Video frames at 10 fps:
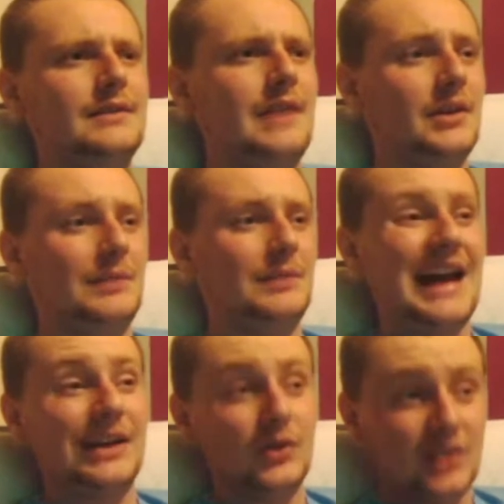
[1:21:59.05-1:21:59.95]
And it's
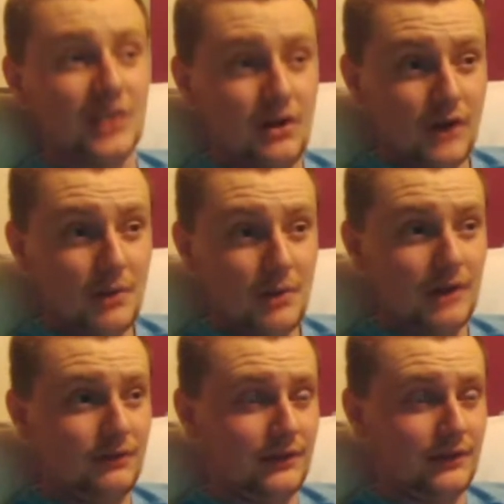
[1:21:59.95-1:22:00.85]
Bernardo Silva coming
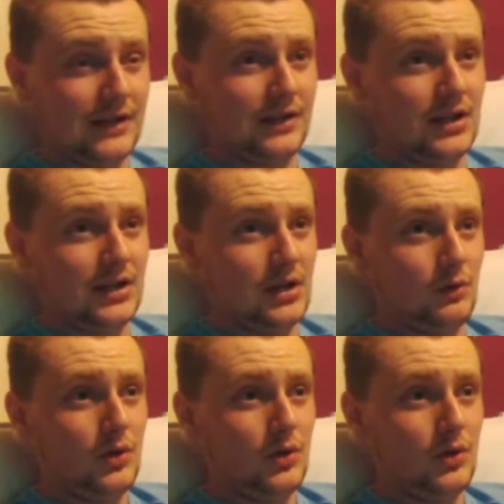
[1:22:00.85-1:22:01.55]
off for Fernandinho.